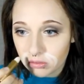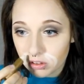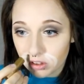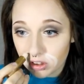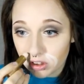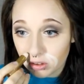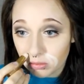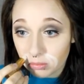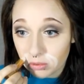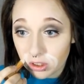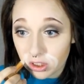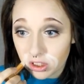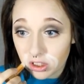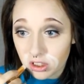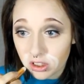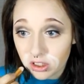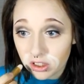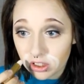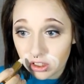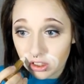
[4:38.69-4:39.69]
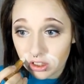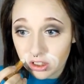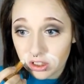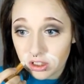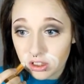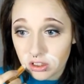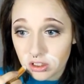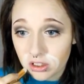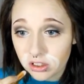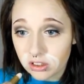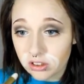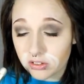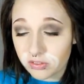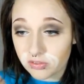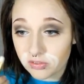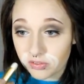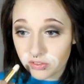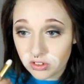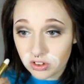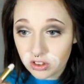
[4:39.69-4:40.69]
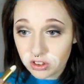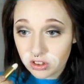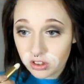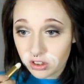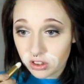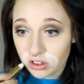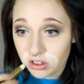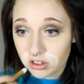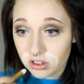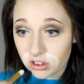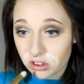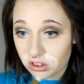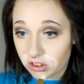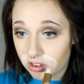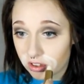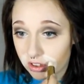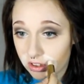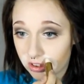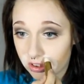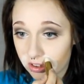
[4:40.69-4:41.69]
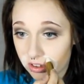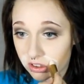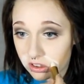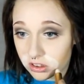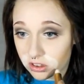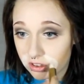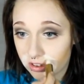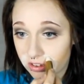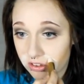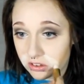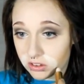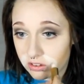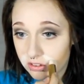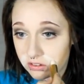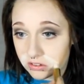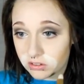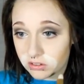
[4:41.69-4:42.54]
with the blending of the darker color.